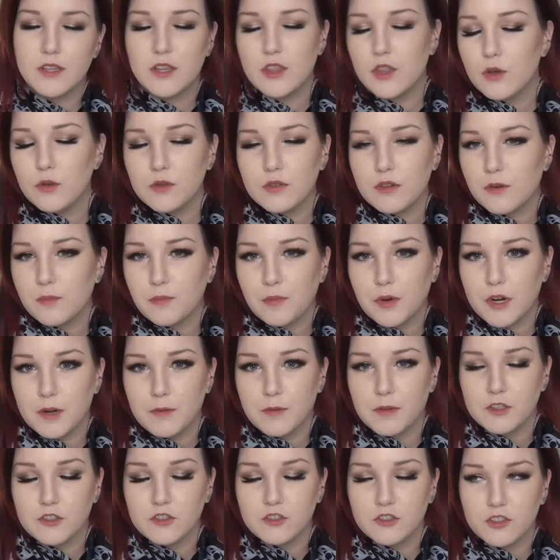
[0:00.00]
and those are pretty
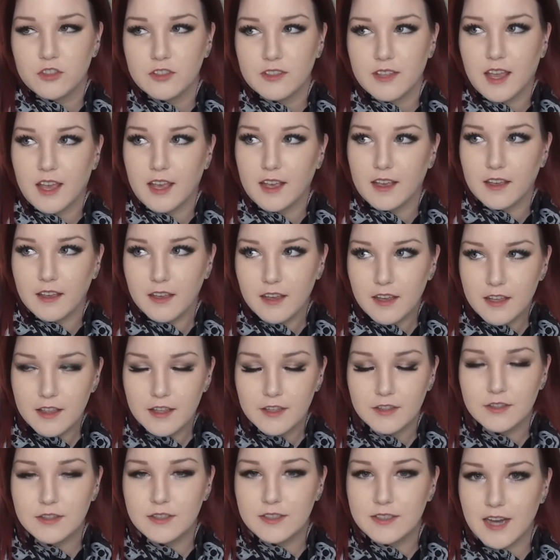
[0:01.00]
much just like
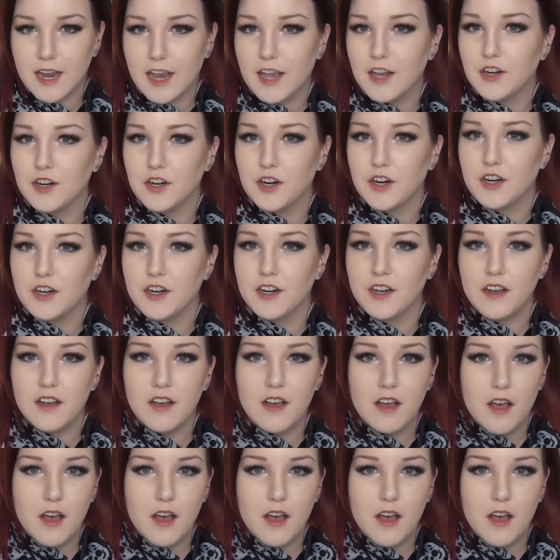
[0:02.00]
the standard